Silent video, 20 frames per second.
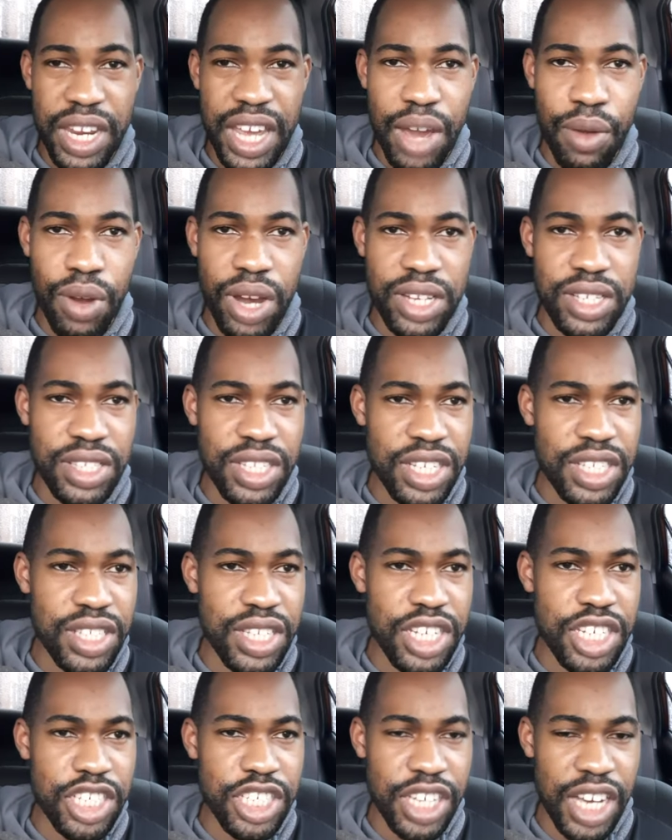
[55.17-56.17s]
They had,
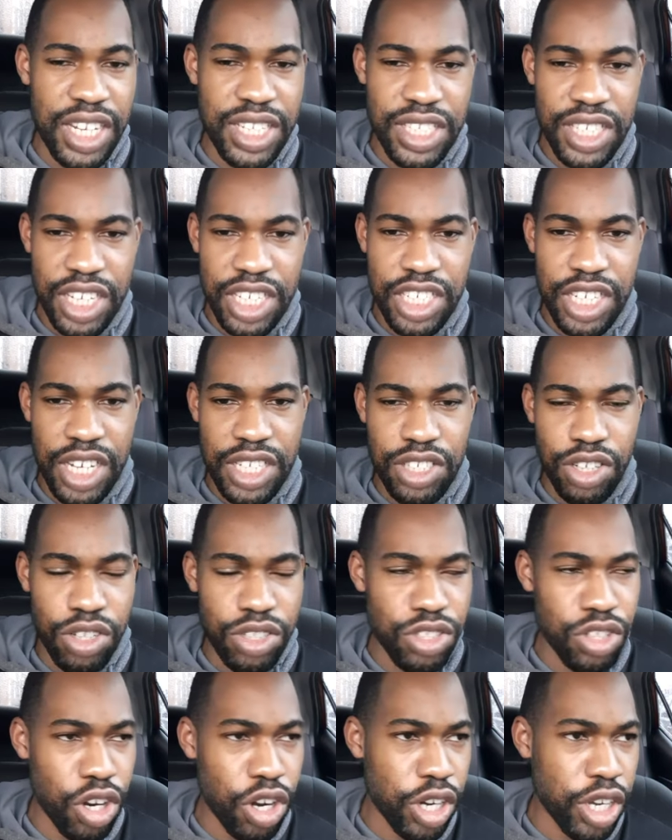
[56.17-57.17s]
16 shots, 6 shots
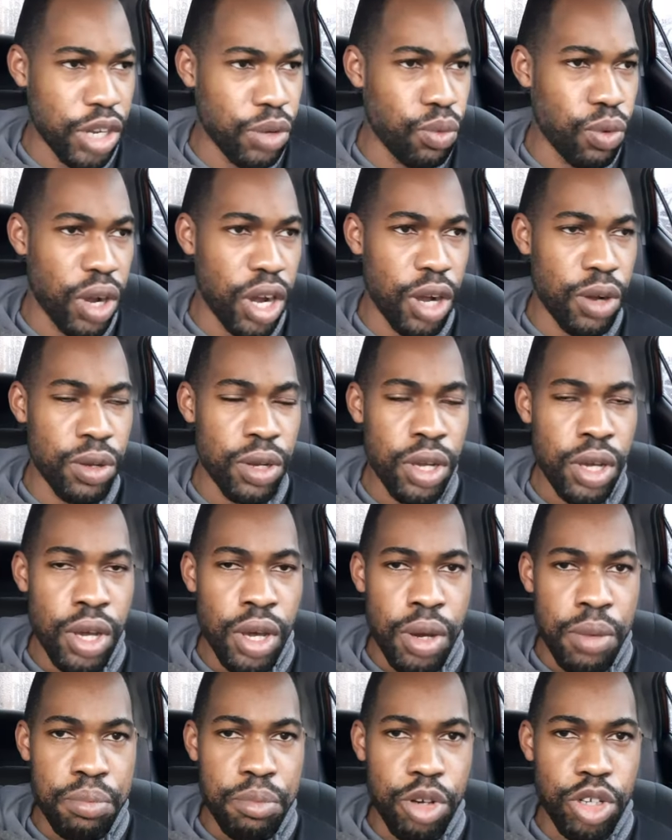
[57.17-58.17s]
on target, while
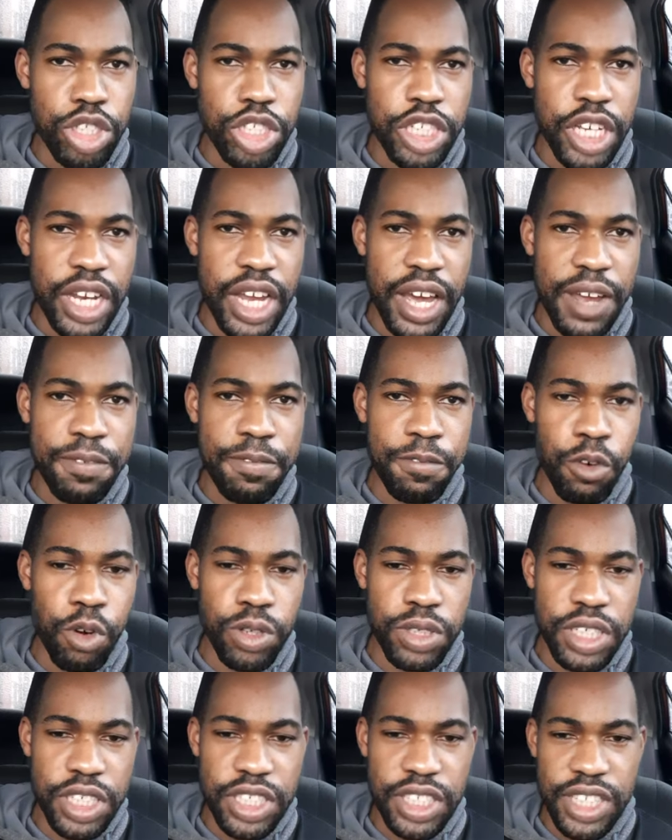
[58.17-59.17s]
Munchen had
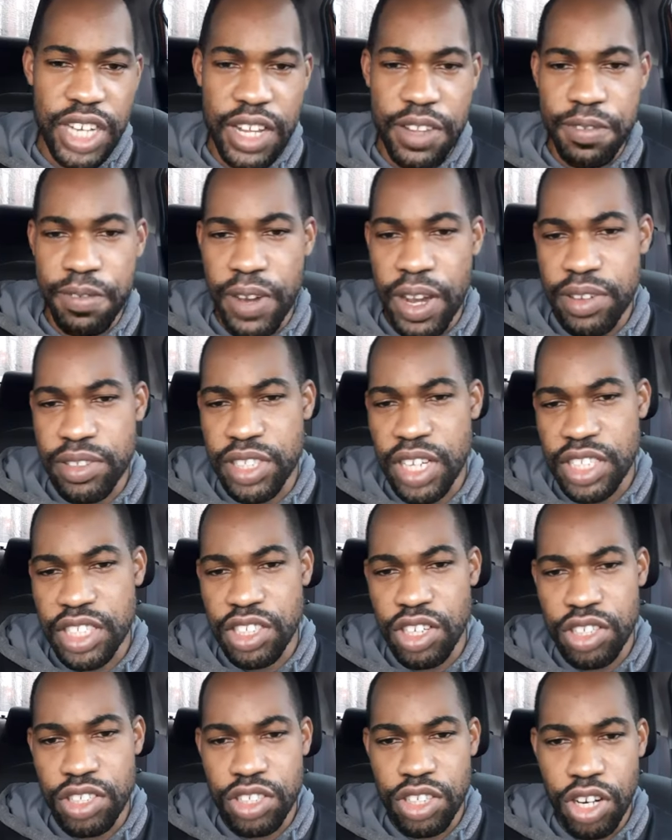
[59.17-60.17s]
14 shots, 5 shots
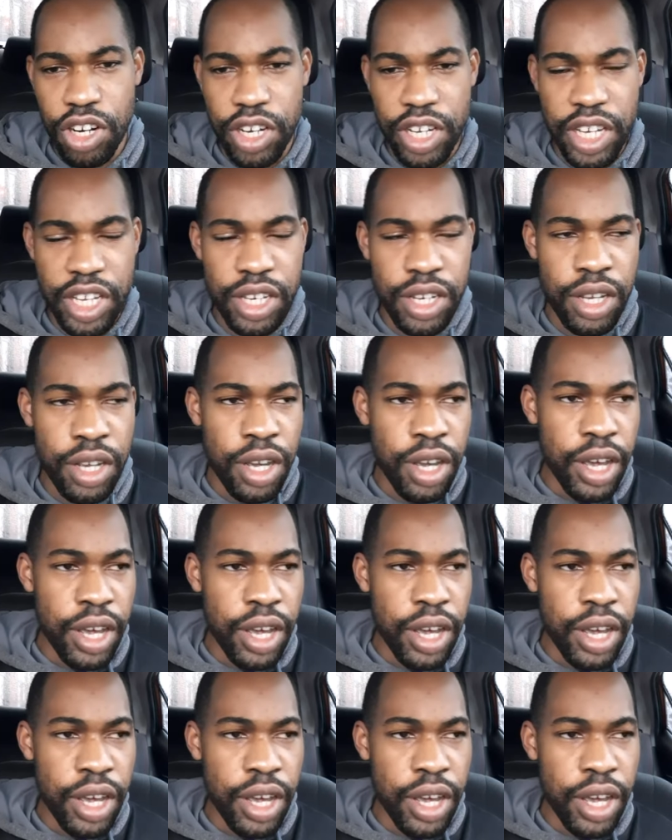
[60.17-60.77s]
on target.